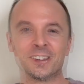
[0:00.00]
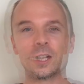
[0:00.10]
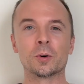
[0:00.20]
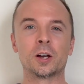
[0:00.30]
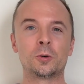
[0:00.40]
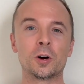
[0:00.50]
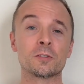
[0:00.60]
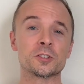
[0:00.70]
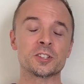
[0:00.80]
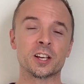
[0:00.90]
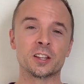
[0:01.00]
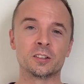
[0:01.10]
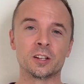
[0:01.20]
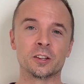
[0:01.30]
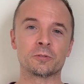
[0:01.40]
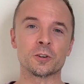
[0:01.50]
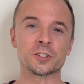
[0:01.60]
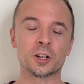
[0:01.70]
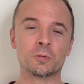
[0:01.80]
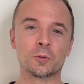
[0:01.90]
Anyway, whoever's singing in the
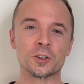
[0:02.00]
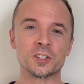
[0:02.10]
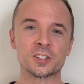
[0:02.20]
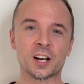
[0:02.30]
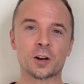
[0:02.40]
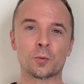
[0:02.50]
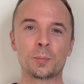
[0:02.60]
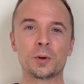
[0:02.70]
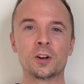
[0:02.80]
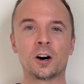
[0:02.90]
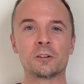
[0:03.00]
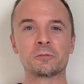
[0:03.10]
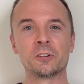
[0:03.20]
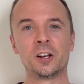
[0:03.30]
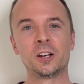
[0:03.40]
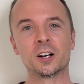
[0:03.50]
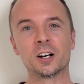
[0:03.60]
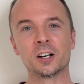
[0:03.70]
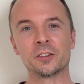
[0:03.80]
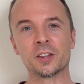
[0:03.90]
falsetto voice is kind of ripping off
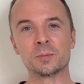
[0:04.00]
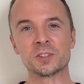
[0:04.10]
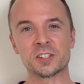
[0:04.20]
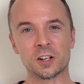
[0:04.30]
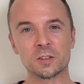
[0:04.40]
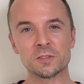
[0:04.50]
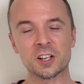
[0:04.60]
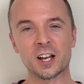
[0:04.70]
themselves.